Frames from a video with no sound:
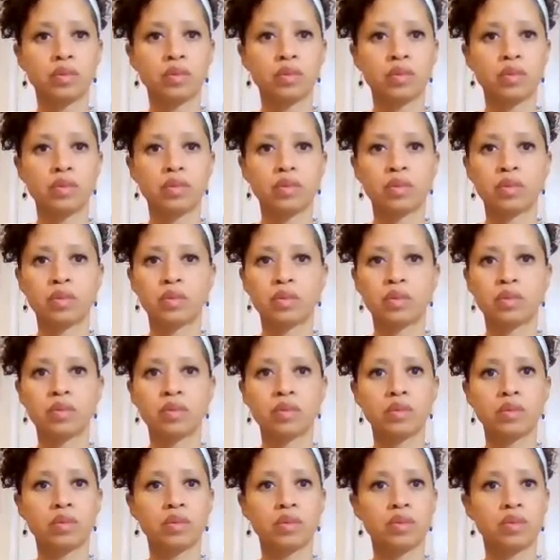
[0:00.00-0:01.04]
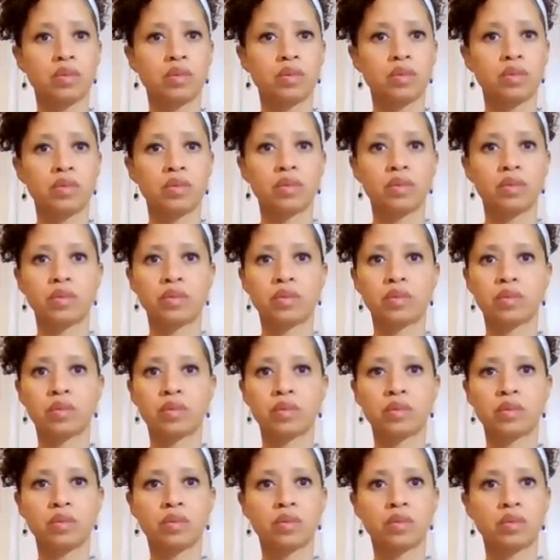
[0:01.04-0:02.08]

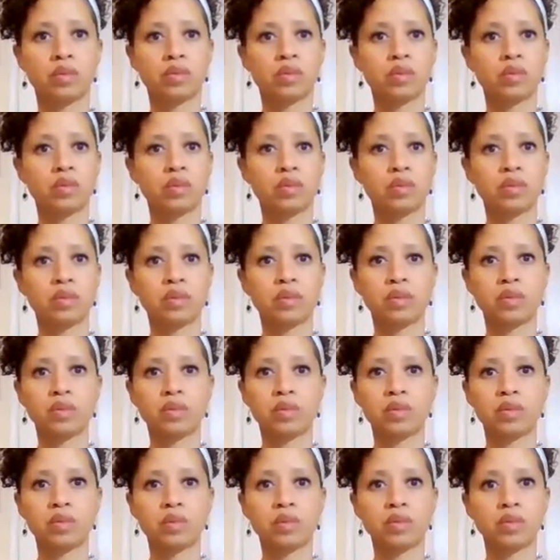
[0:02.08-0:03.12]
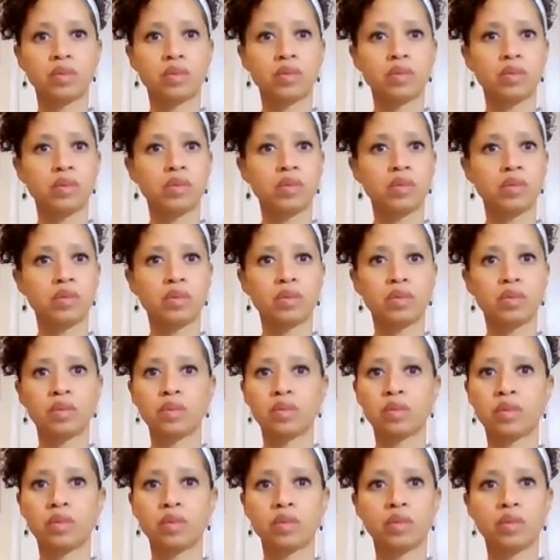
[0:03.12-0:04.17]

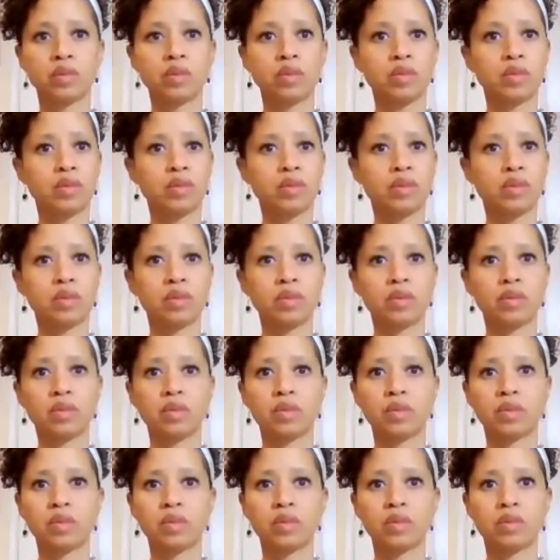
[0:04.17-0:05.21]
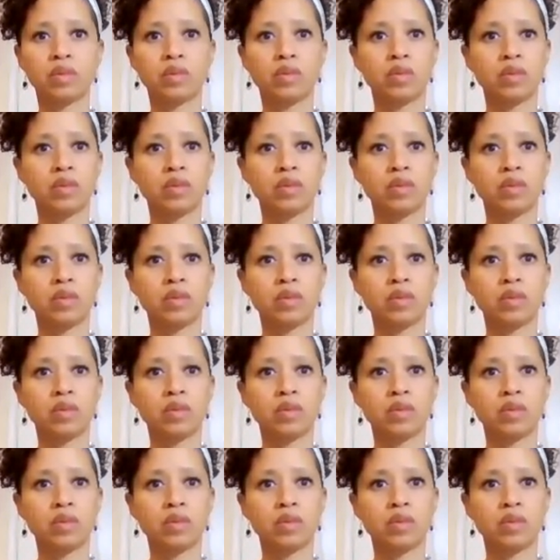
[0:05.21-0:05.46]
The person shown says nothing.